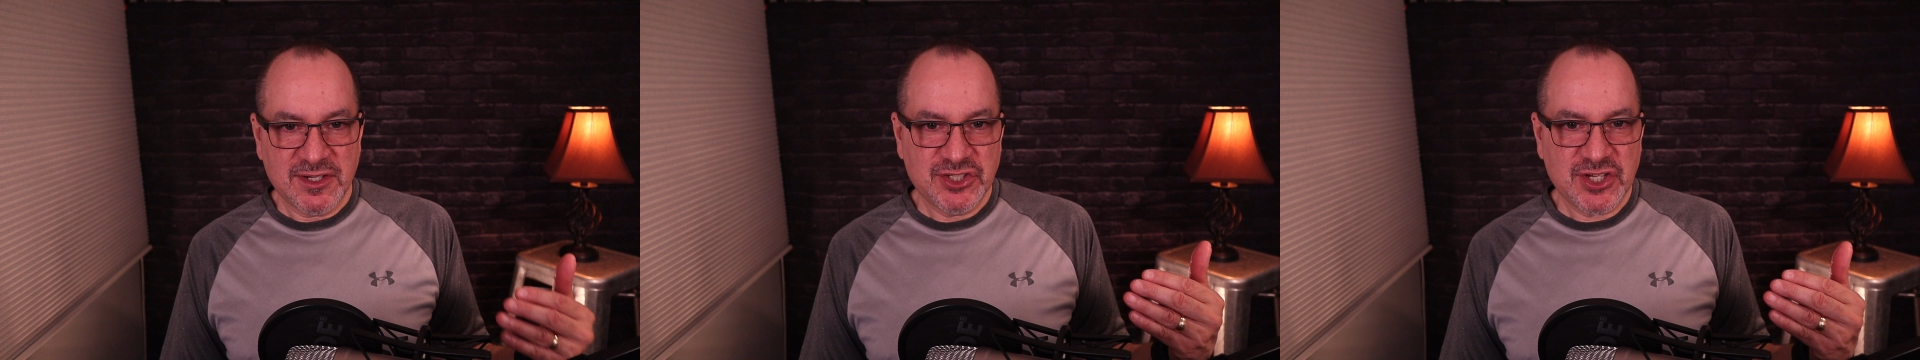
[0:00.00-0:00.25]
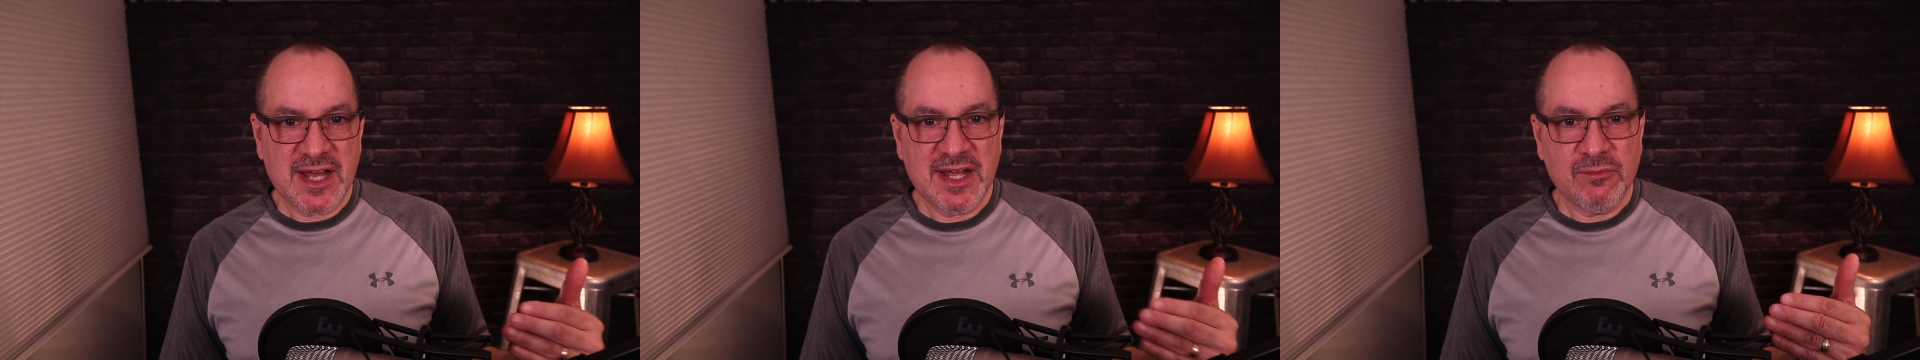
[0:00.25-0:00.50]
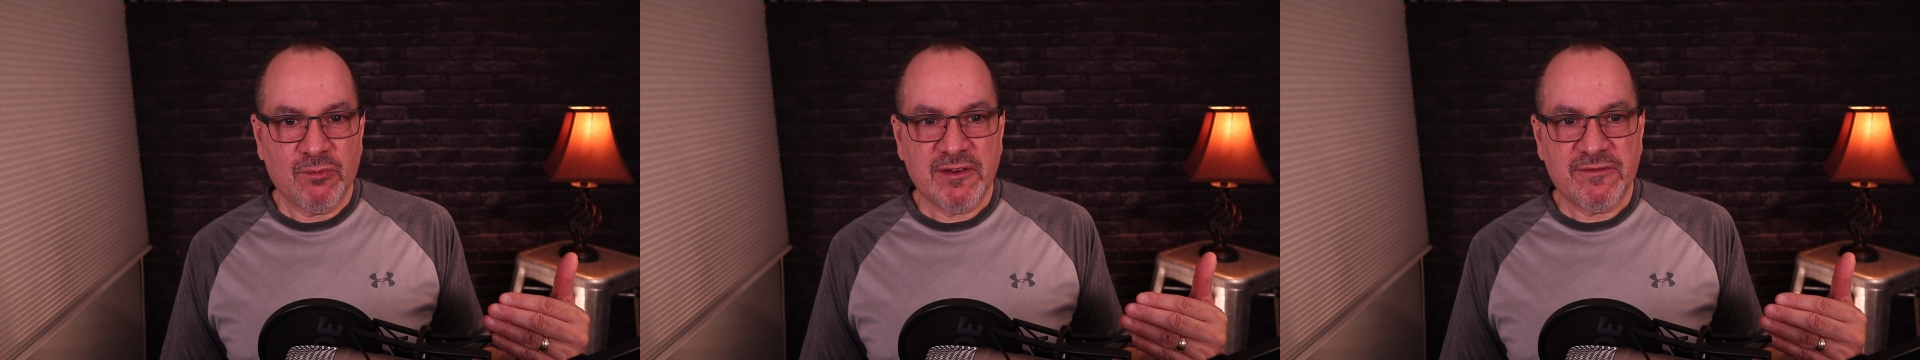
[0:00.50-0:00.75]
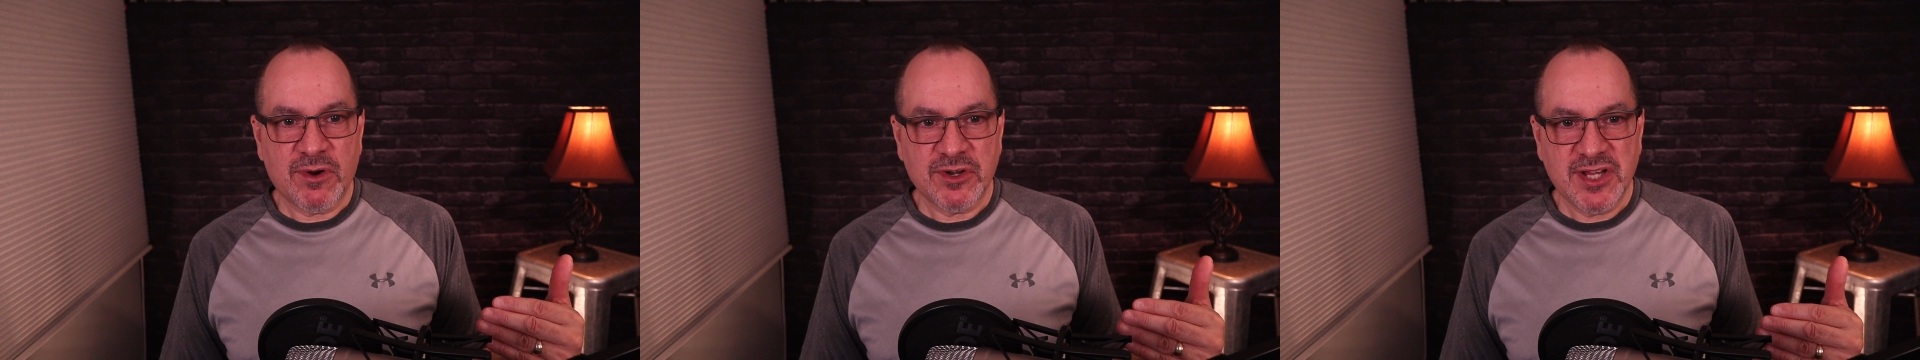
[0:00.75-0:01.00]
John
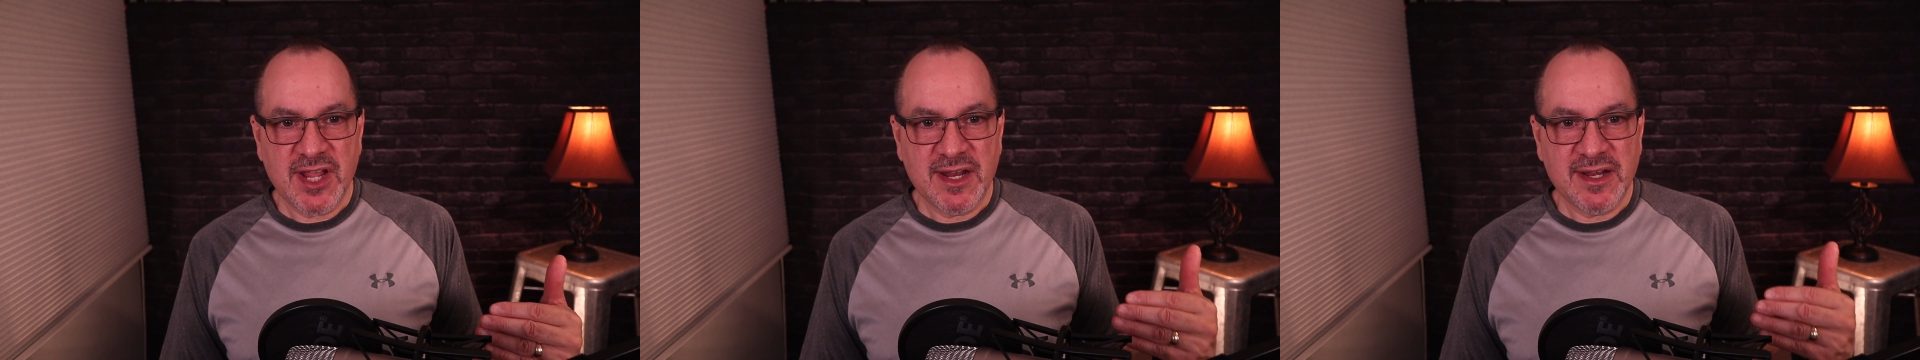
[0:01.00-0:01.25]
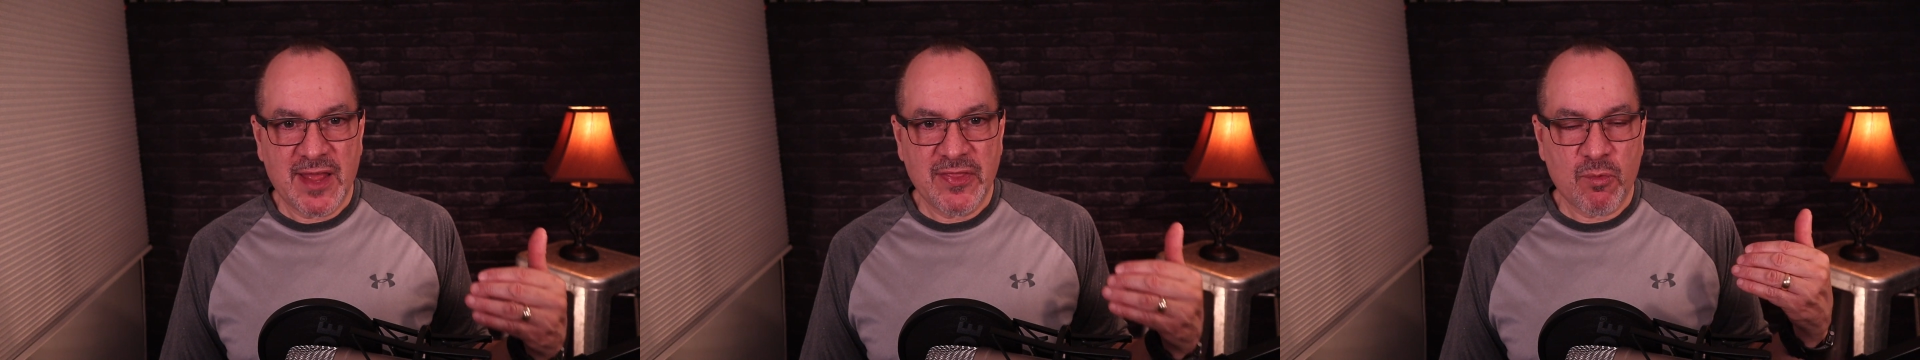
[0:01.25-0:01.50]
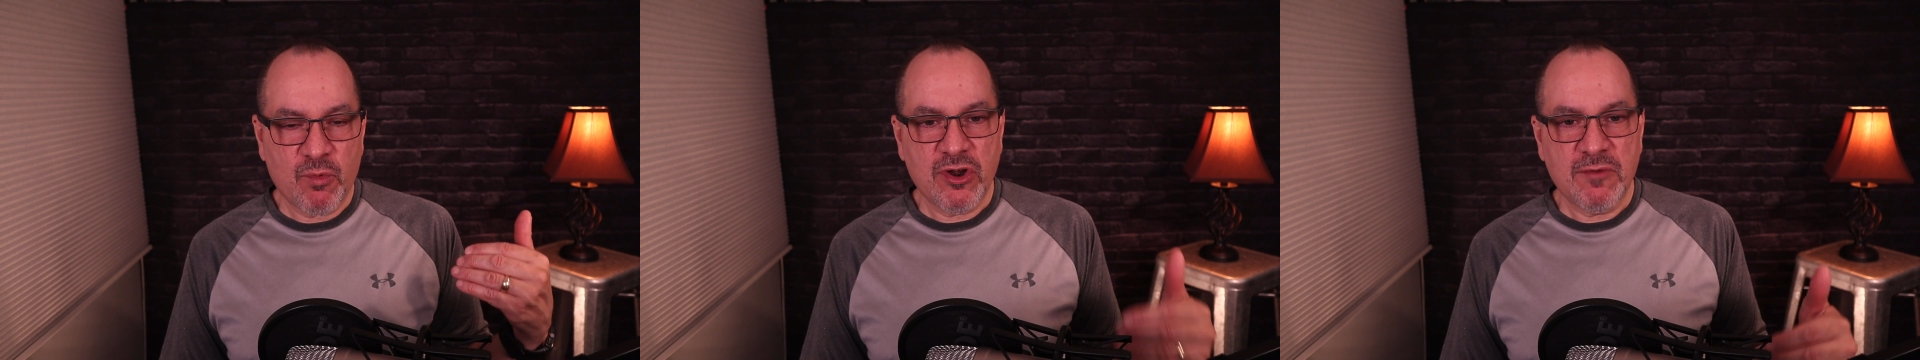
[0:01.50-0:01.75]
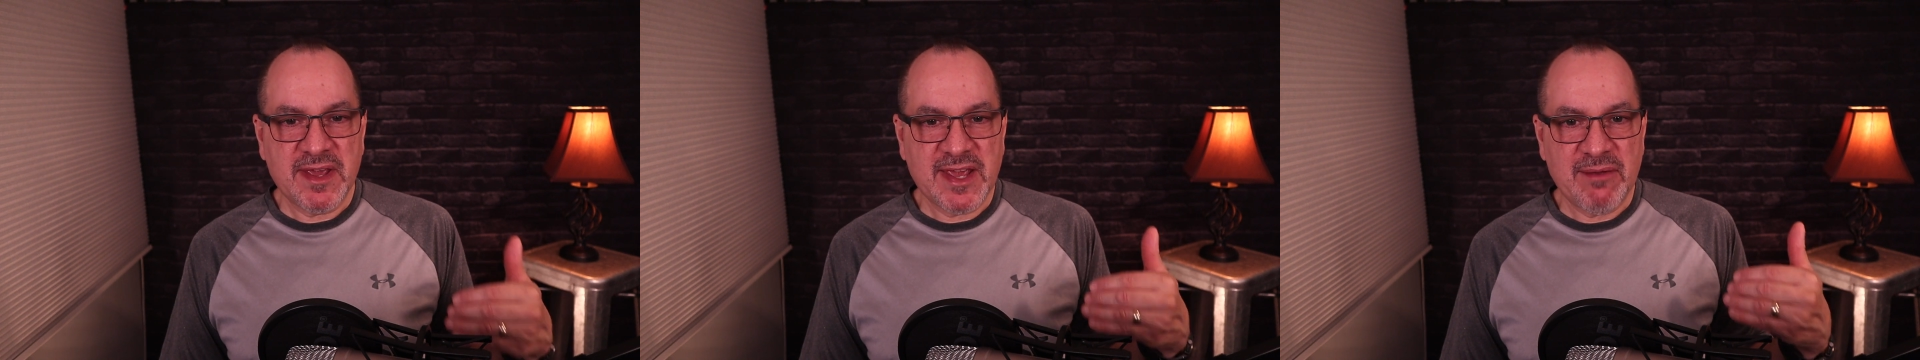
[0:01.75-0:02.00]
1.14, and the
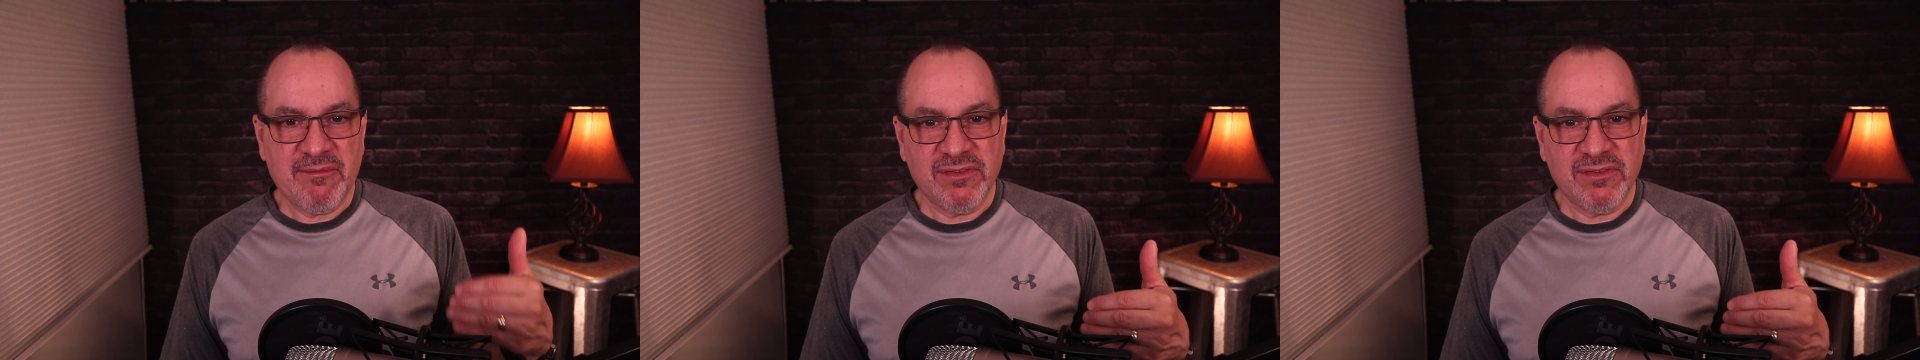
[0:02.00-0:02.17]
word became